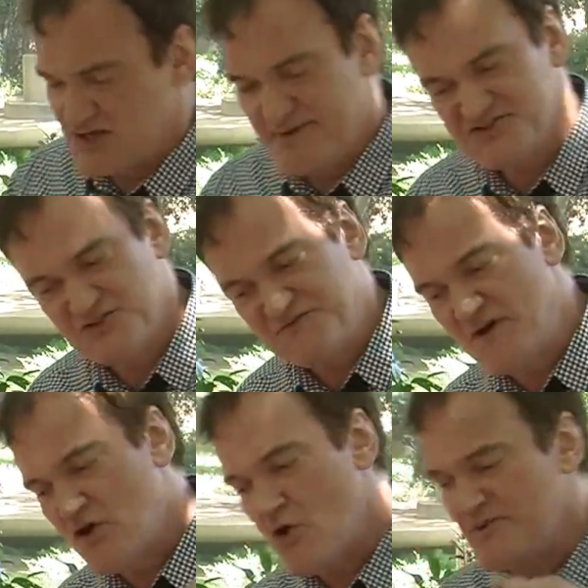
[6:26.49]
about your
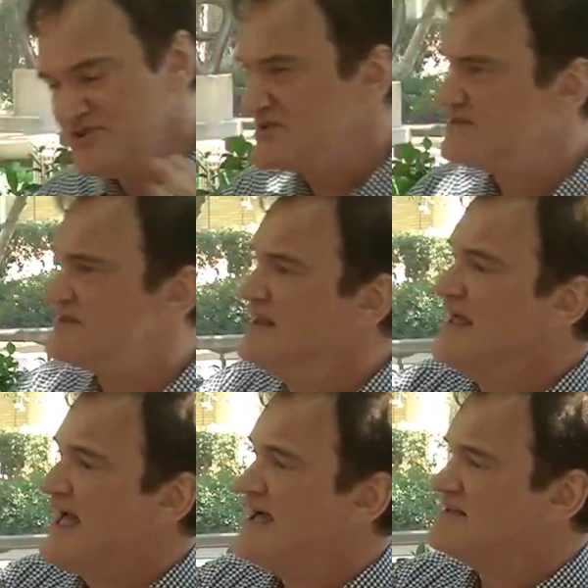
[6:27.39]
film, and
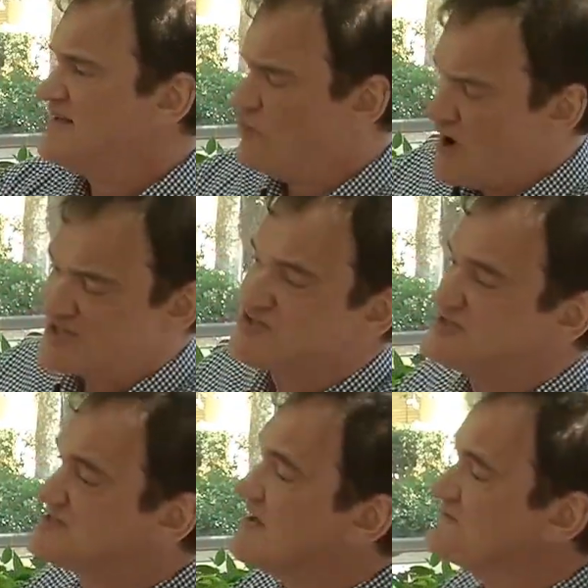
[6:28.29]
they watch
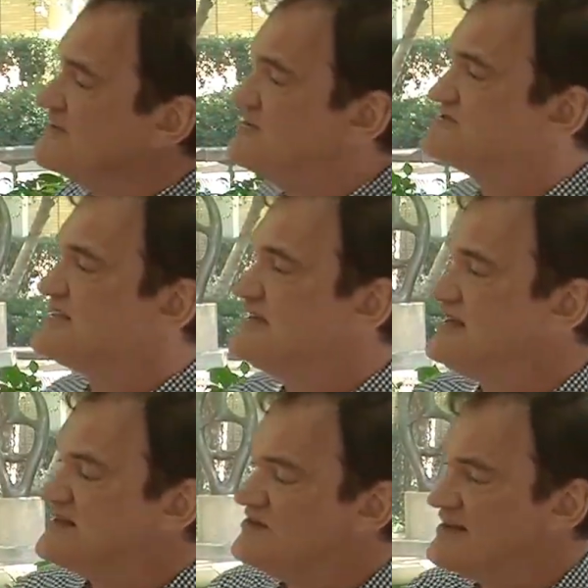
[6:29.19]
the stuff that you
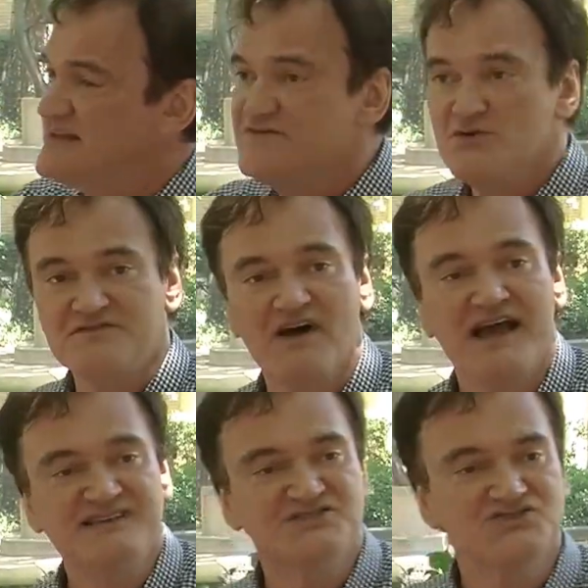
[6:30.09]
did, and they give you
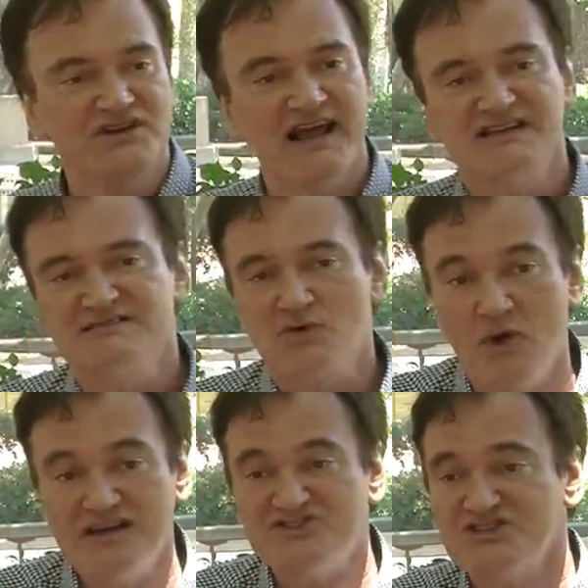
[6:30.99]
advice, and you could ask them
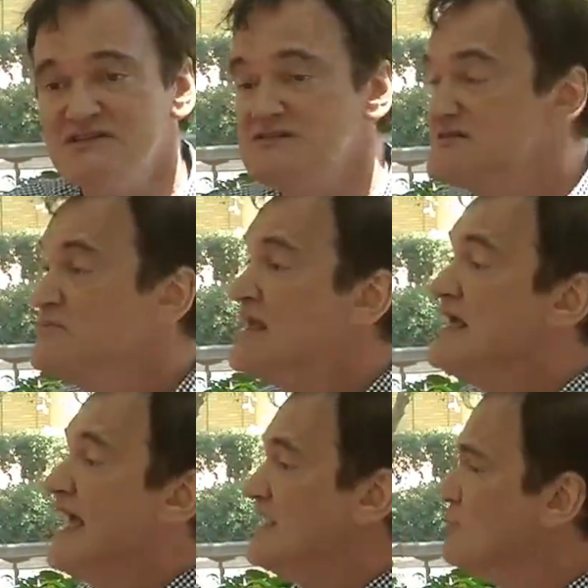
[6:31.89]
questions.
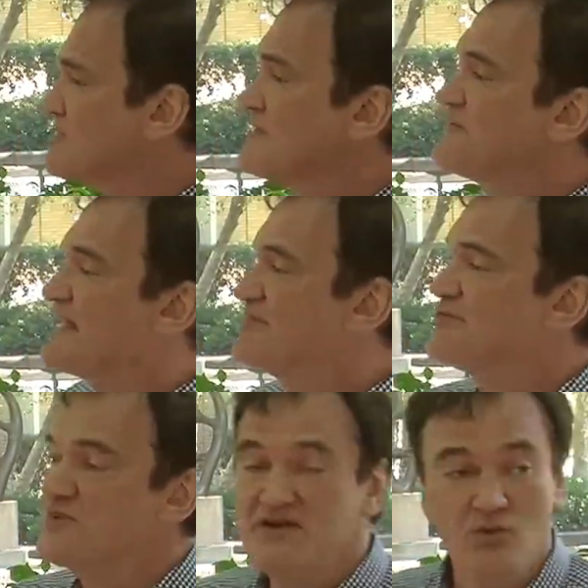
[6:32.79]
And we're there for like
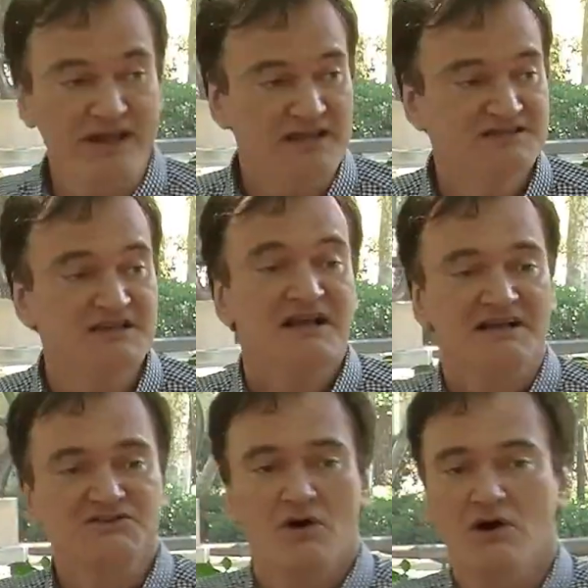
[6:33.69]
3 weeks.
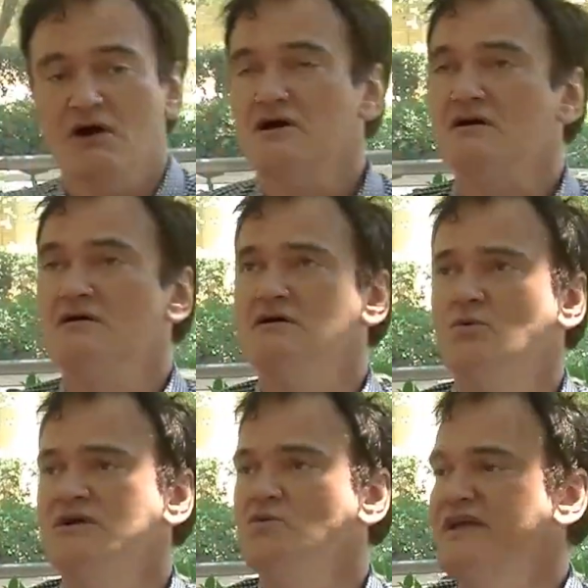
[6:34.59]
And so
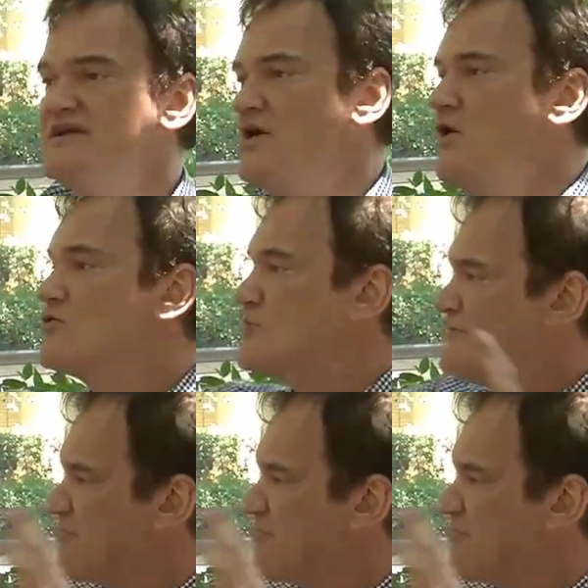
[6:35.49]
1 week, a whole group of